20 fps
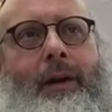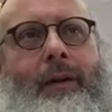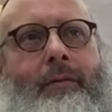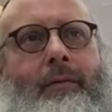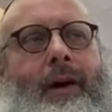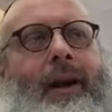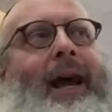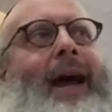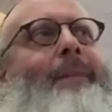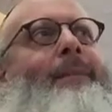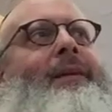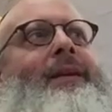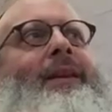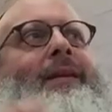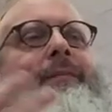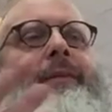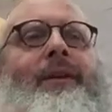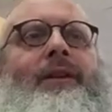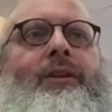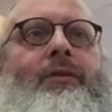What happened to the
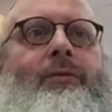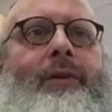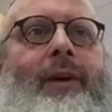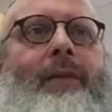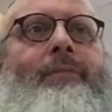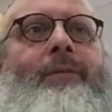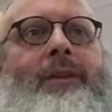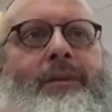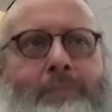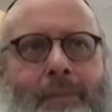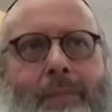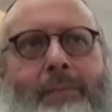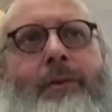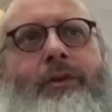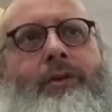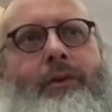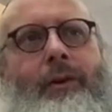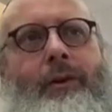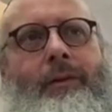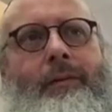Mitzrayim was
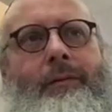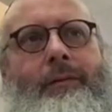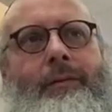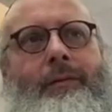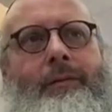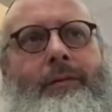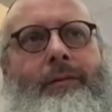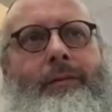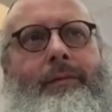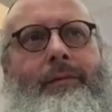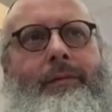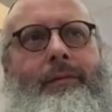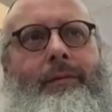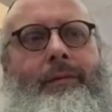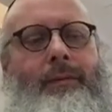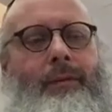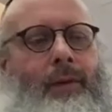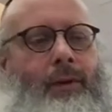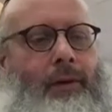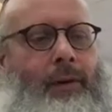premature.
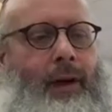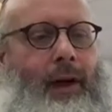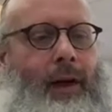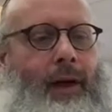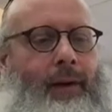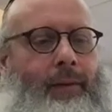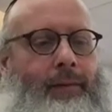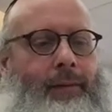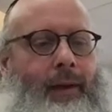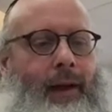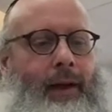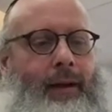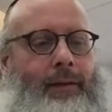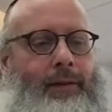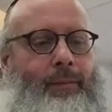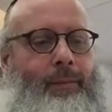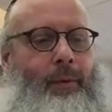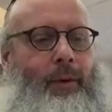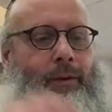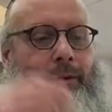Okay, it's
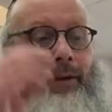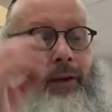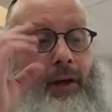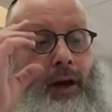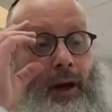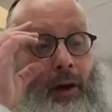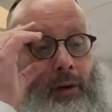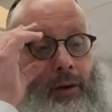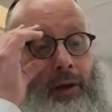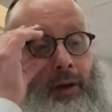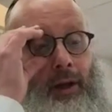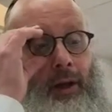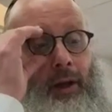important to know.